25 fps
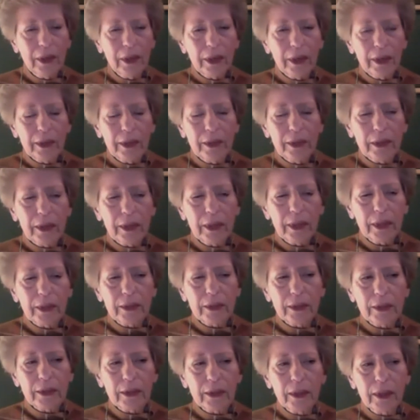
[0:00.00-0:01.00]

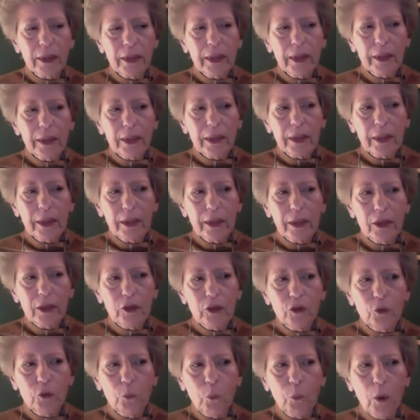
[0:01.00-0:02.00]

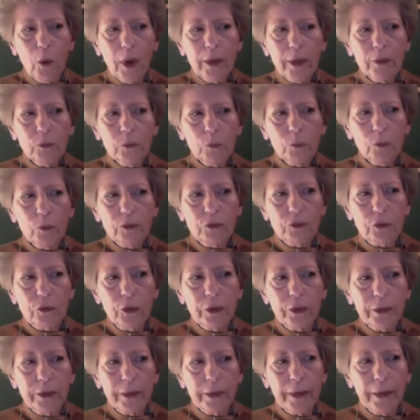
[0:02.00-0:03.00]
You want what's
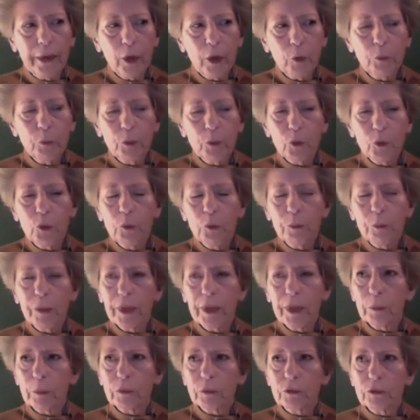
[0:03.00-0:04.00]
going to help you be
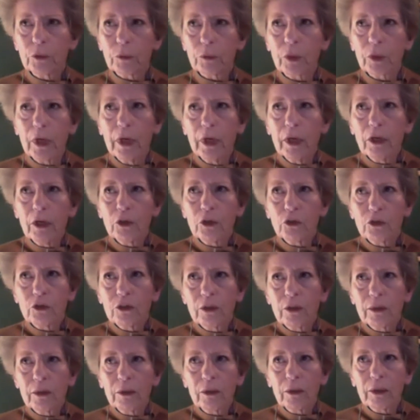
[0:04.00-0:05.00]
able to
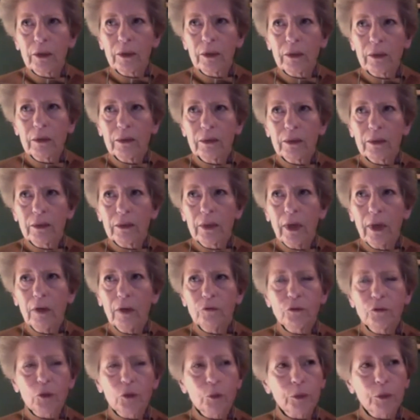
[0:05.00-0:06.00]

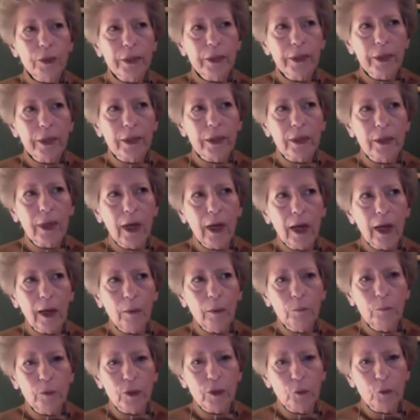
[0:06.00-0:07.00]
comfortably and
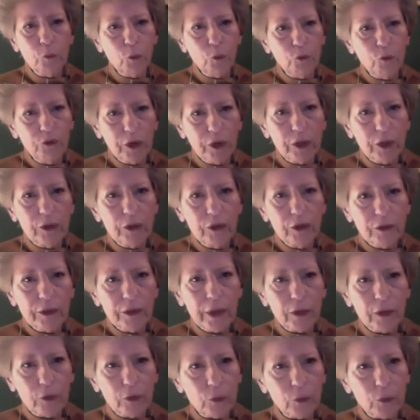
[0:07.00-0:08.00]
calmly move into
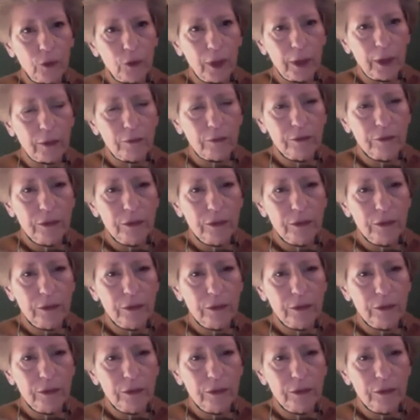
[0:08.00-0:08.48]
that new life.